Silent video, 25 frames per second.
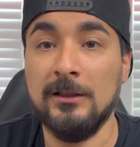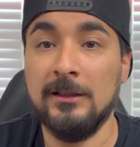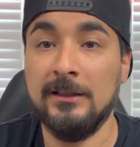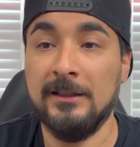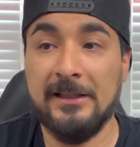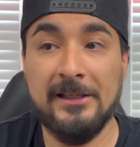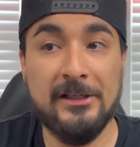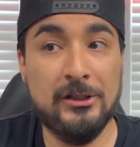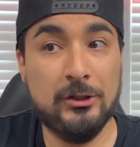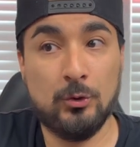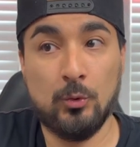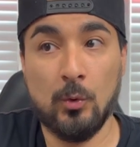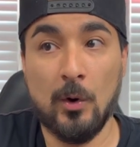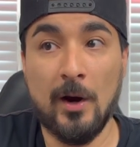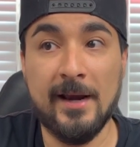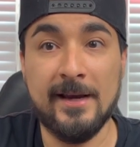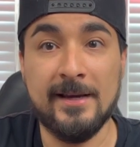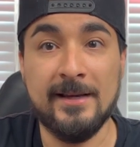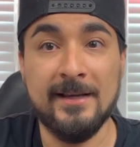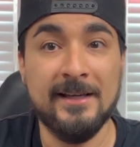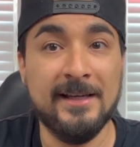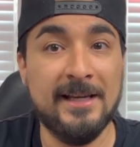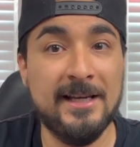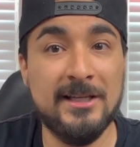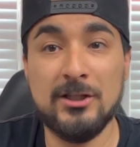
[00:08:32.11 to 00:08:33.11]
He's
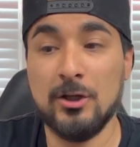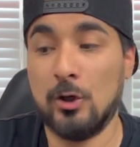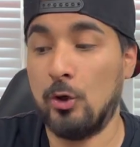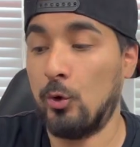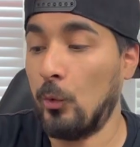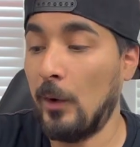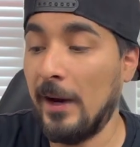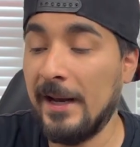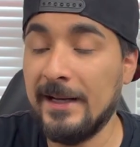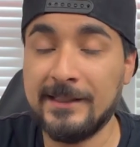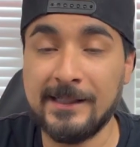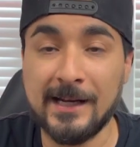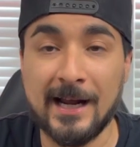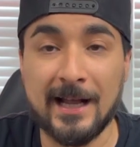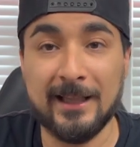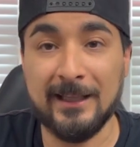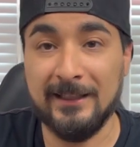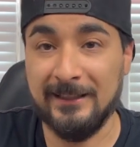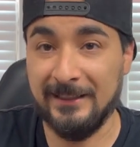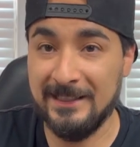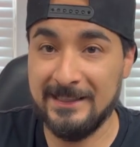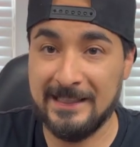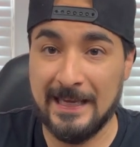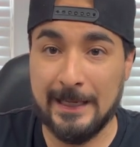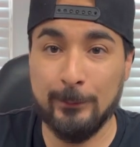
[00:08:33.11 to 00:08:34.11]
great. He's a great
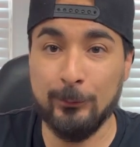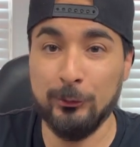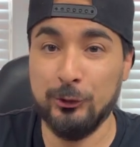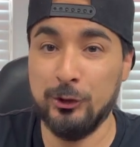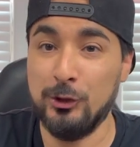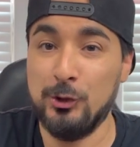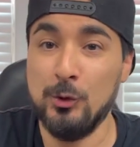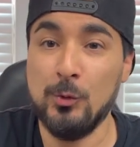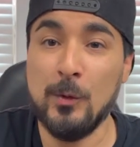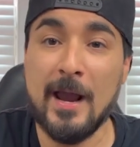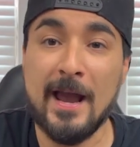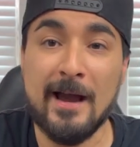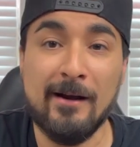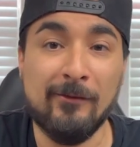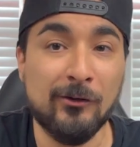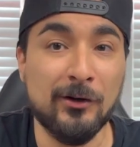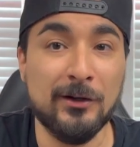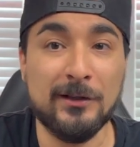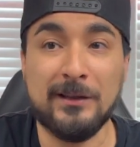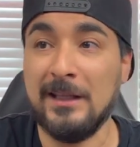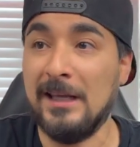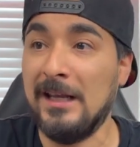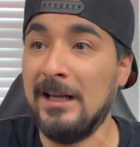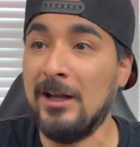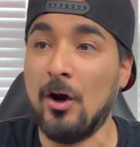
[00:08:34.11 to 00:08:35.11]
talent. He's able to do
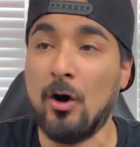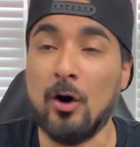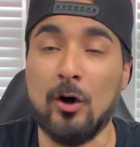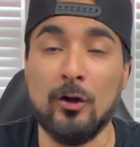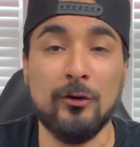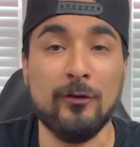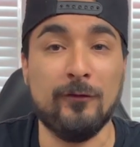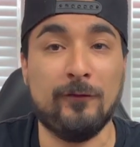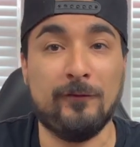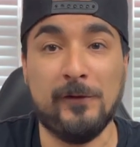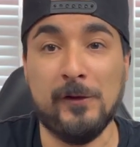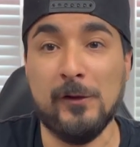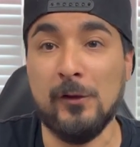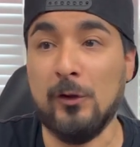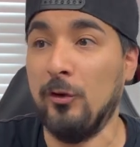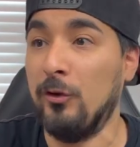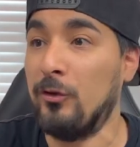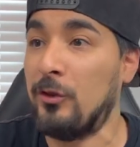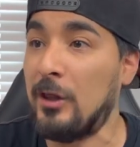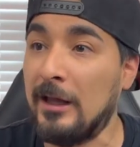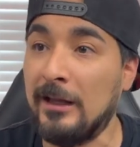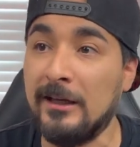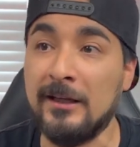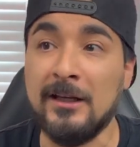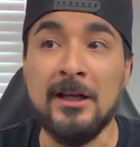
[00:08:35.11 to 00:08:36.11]
everything on the field
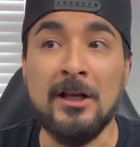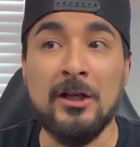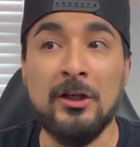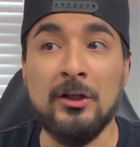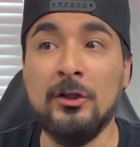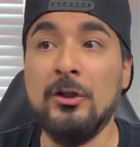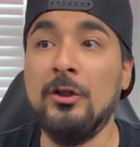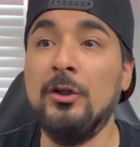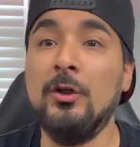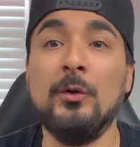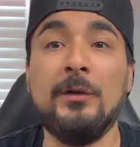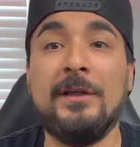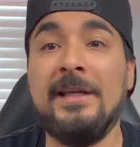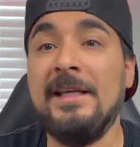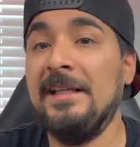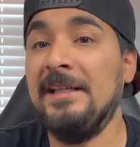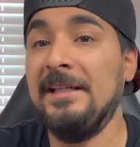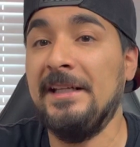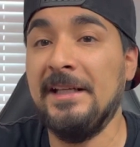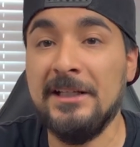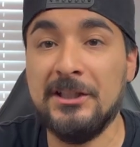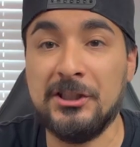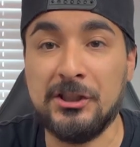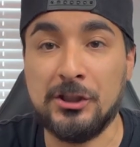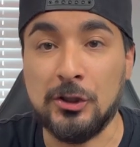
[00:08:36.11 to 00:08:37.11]
that, you know, he
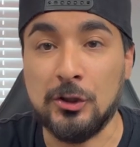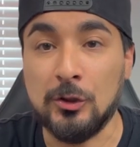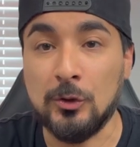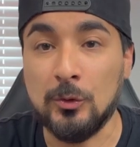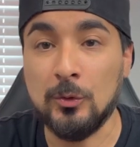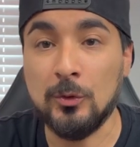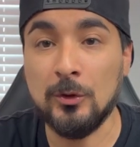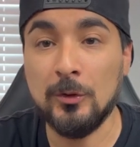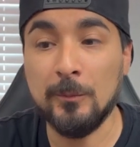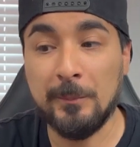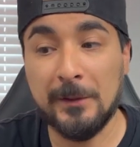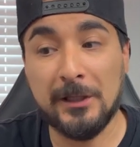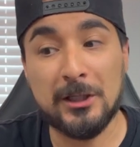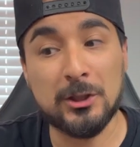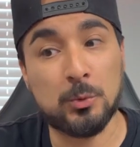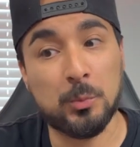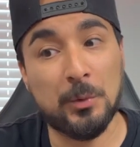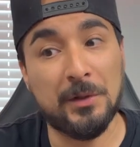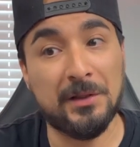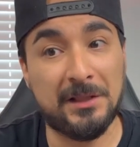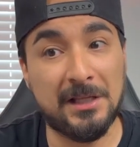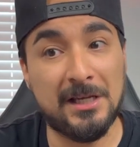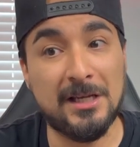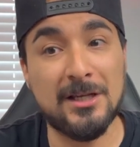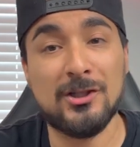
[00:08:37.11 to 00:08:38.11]
needs to. Because
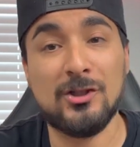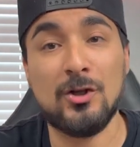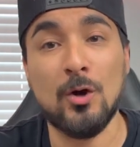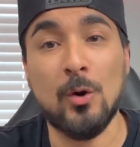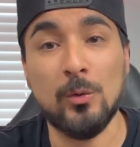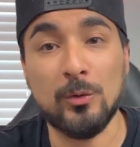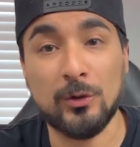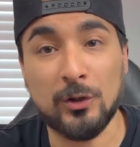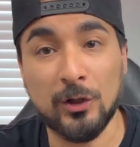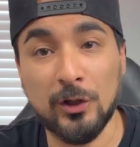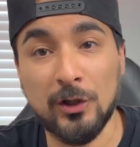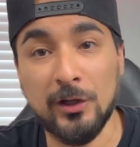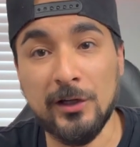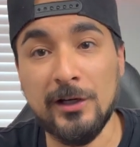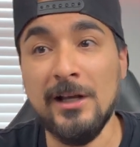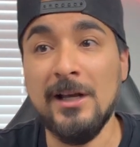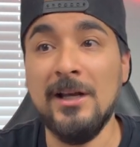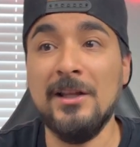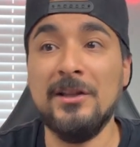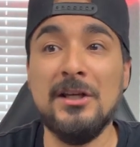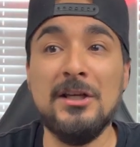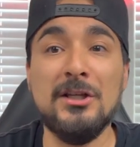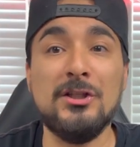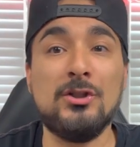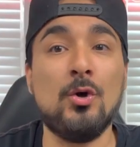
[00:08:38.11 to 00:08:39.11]
when things go good,
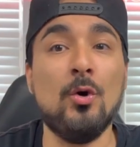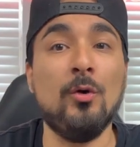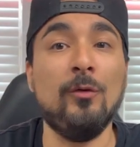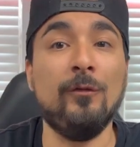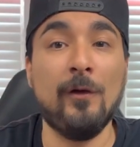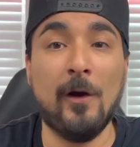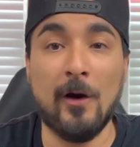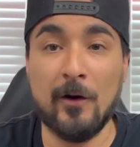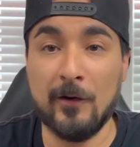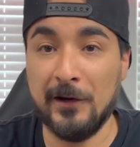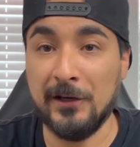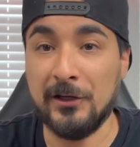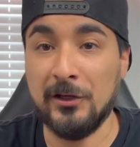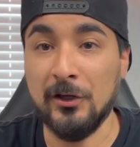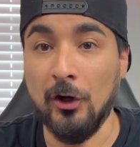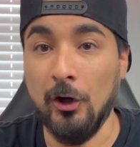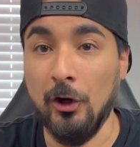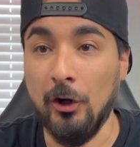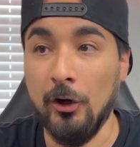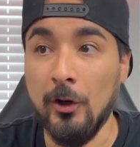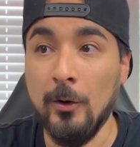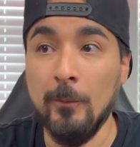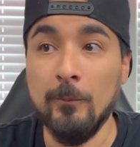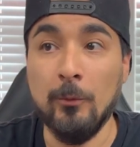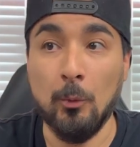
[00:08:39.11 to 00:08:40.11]
things go very
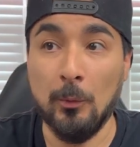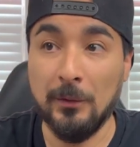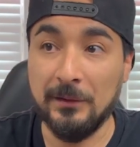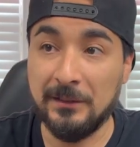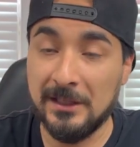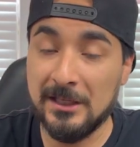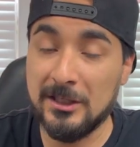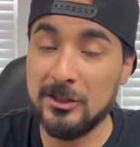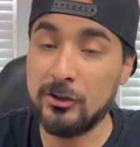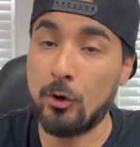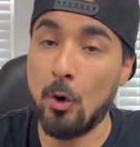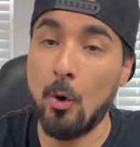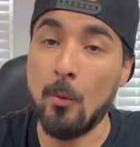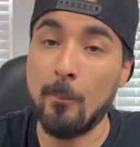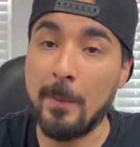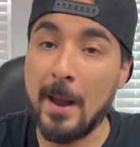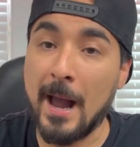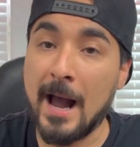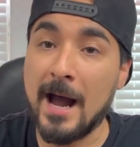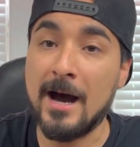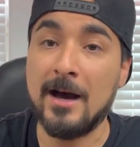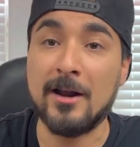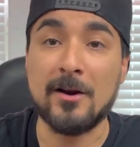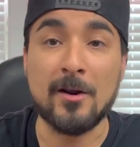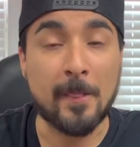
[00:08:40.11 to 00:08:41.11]
good. But when things go
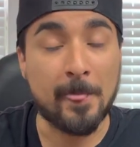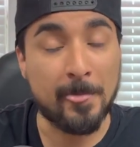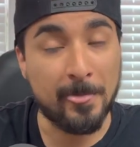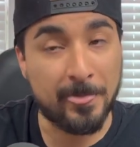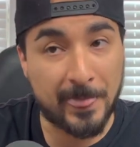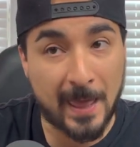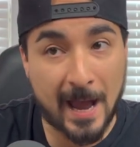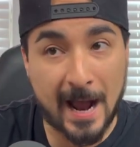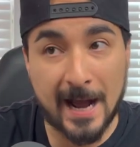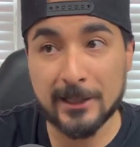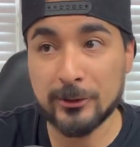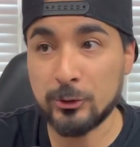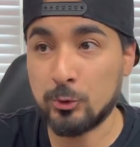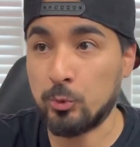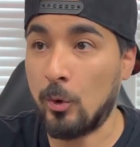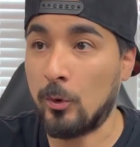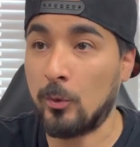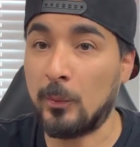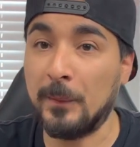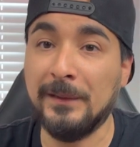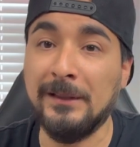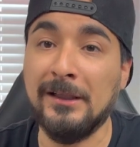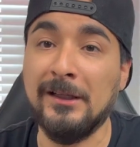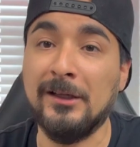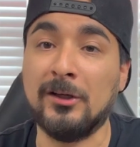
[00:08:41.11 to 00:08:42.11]
bad, that's where
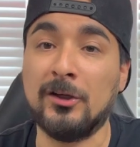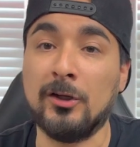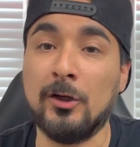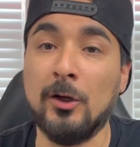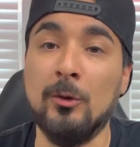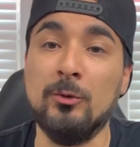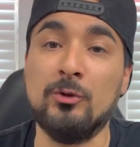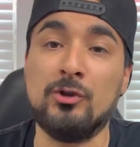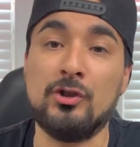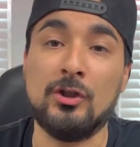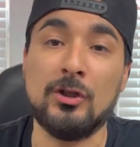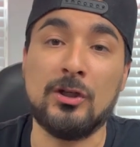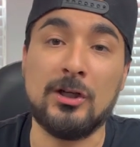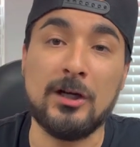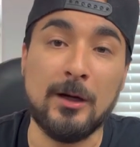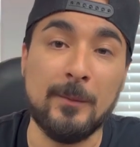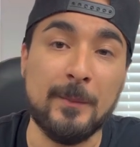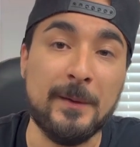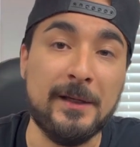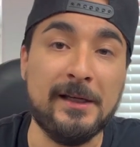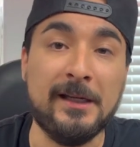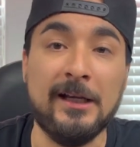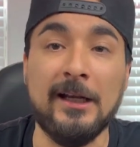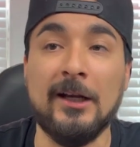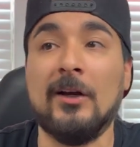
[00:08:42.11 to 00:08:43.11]
we need a coach to come
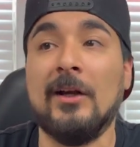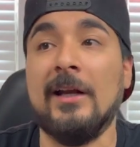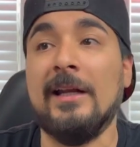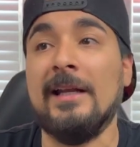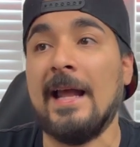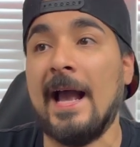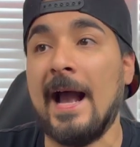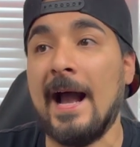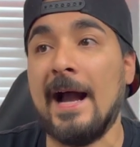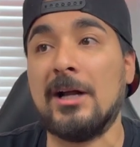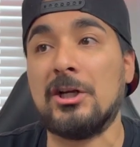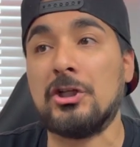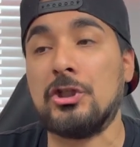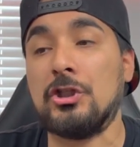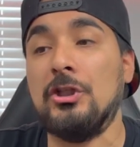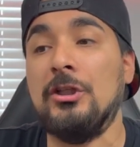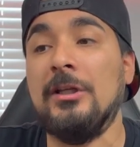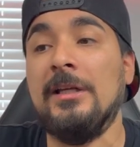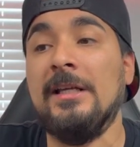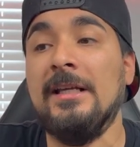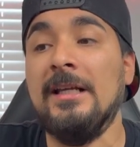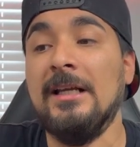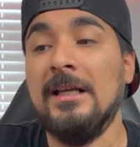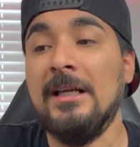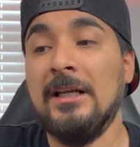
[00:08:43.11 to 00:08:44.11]
in here and
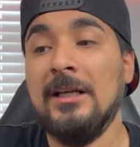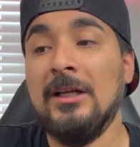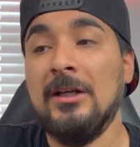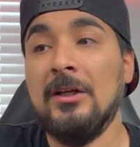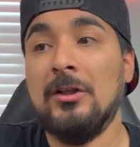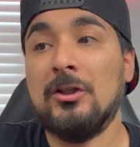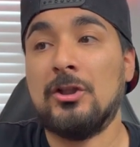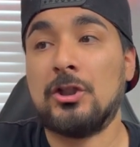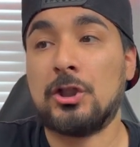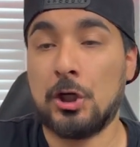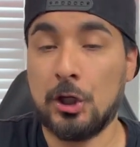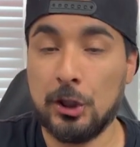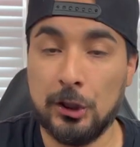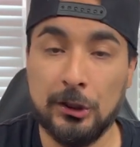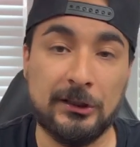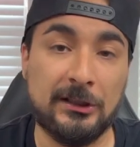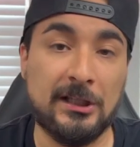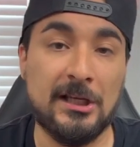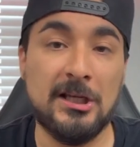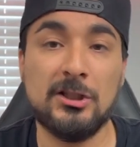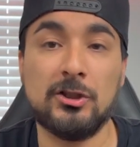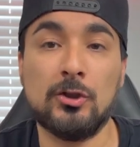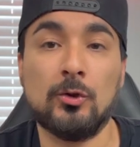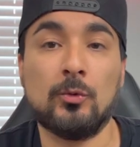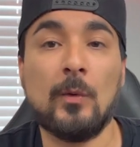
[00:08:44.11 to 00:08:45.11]
actually turn
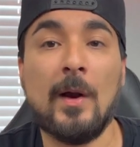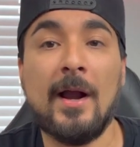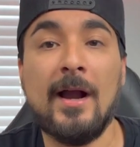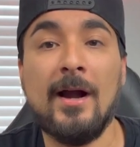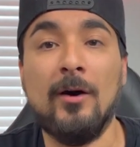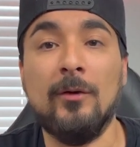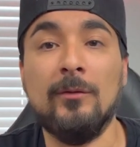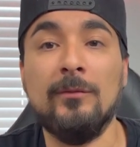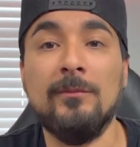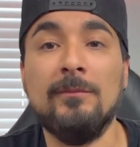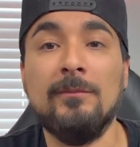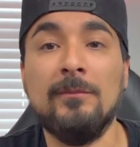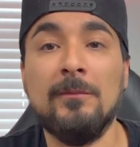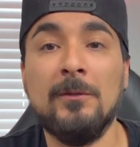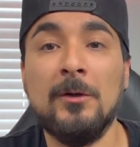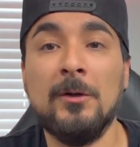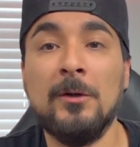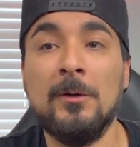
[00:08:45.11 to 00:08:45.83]
things around.